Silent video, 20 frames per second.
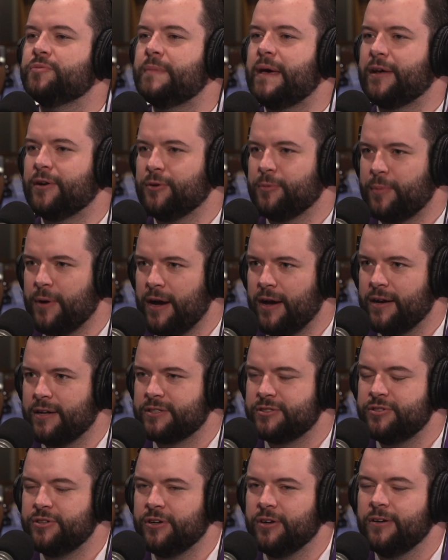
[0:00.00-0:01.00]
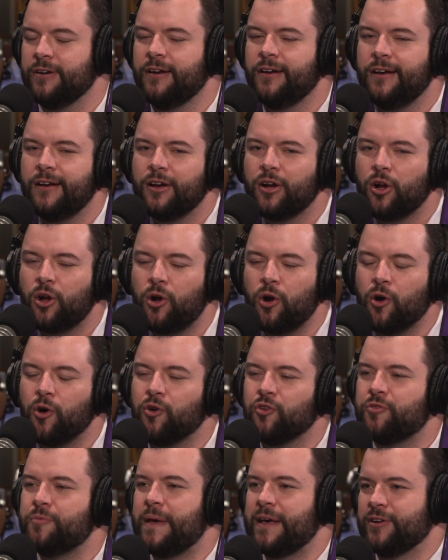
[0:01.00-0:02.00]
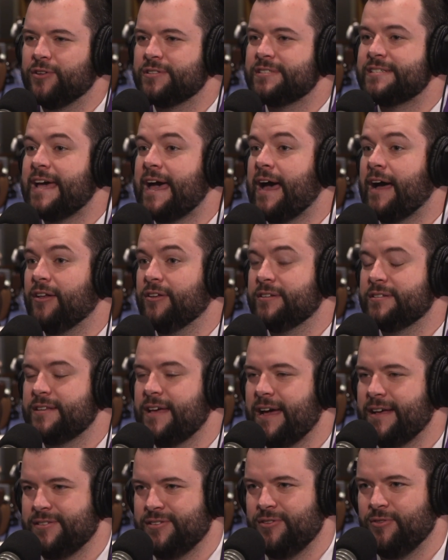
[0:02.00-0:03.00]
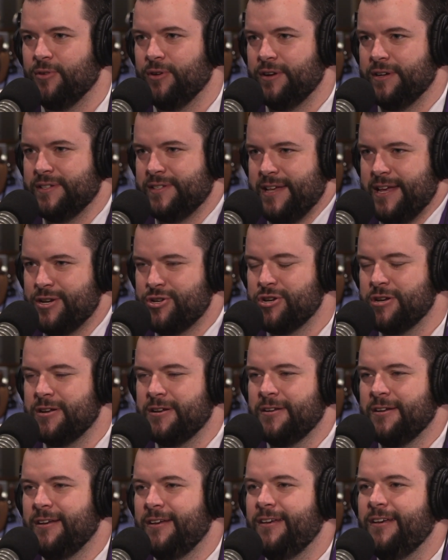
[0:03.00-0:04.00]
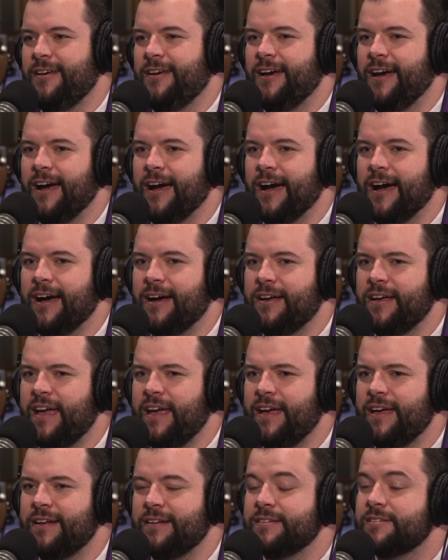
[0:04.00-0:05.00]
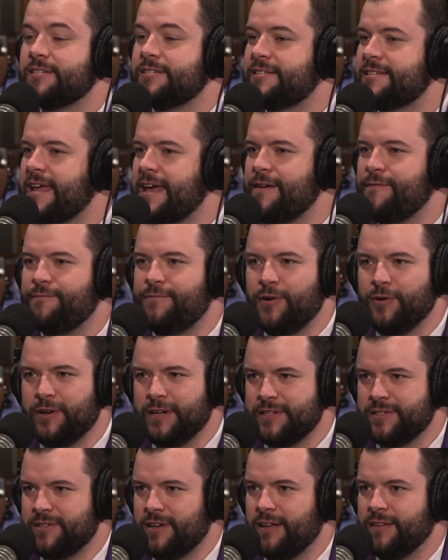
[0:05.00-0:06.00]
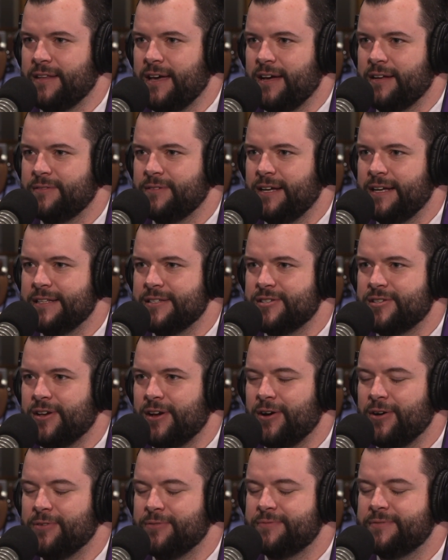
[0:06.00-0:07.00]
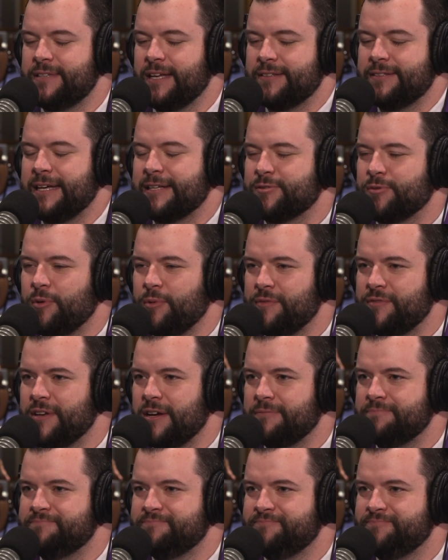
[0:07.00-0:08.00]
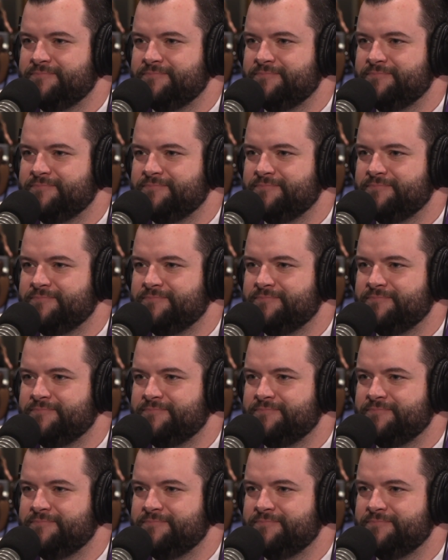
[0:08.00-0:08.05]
medal product, your gold medal talent as an organization, and stay focused on that. And so that's what we've done.